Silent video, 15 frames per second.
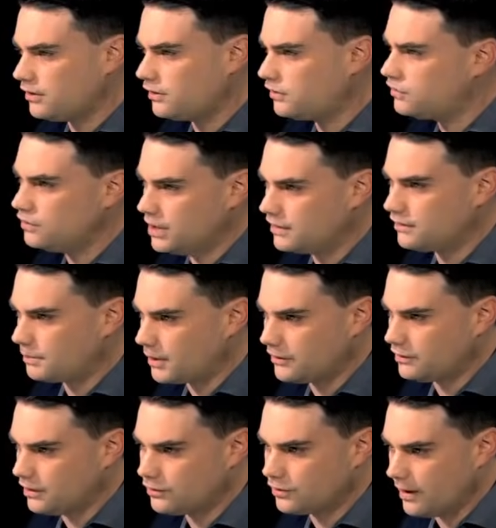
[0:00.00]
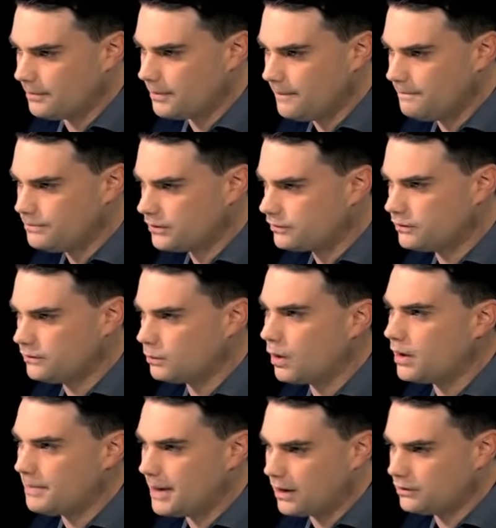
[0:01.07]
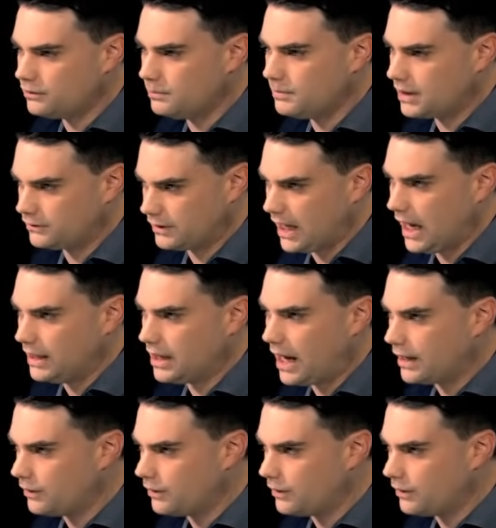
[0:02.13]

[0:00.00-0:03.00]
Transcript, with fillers: that this is unique to President Trump. This isn't whataboutism because, again,